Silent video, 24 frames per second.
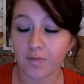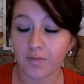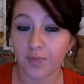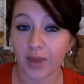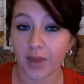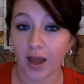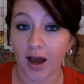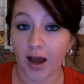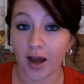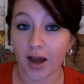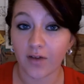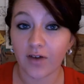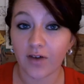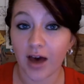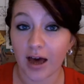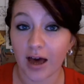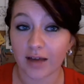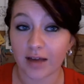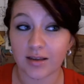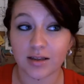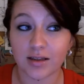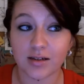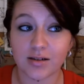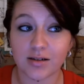I've
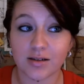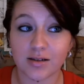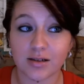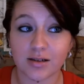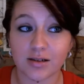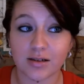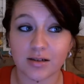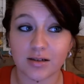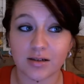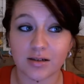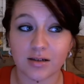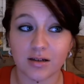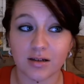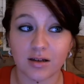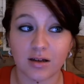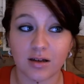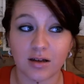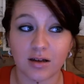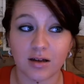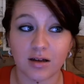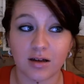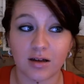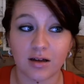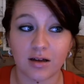had this,
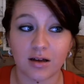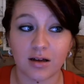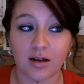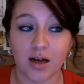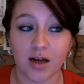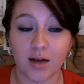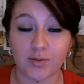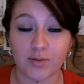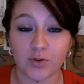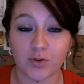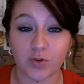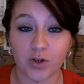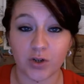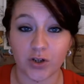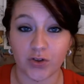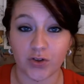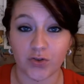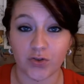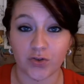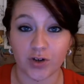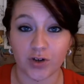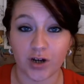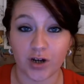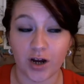I'm
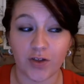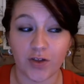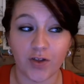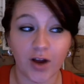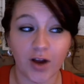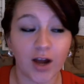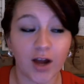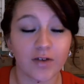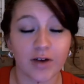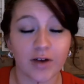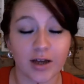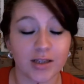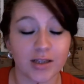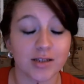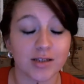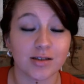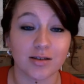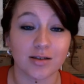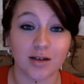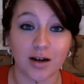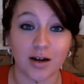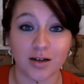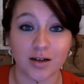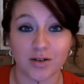23, I think I've had this
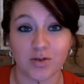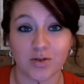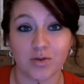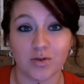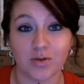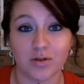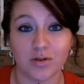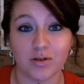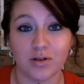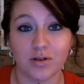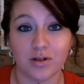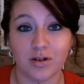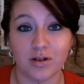since high school.